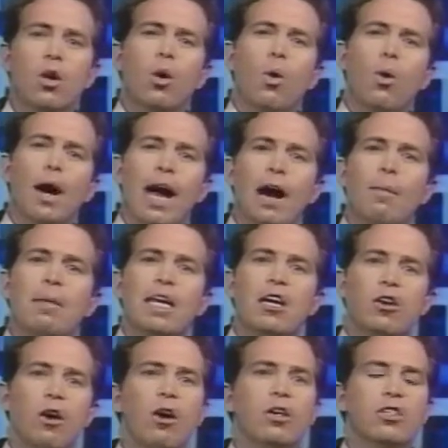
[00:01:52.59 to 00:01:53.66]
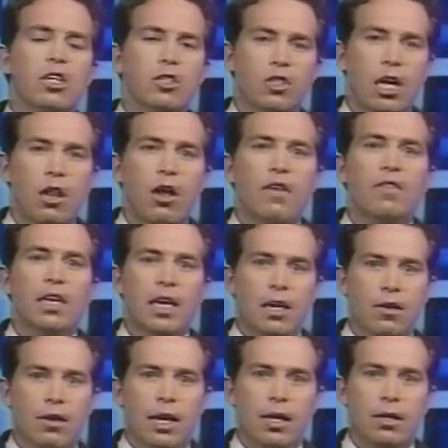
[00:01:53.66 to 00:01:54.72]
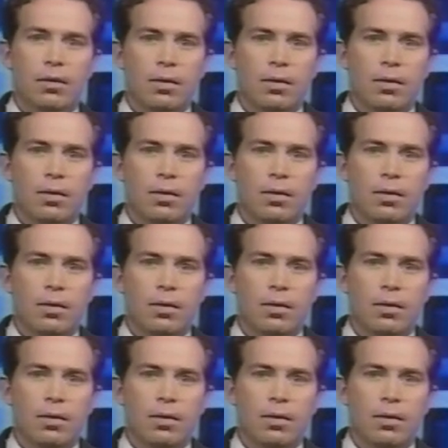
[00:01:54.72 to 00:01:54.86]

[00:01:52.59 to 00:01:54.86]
or how many cars they sell off the internet.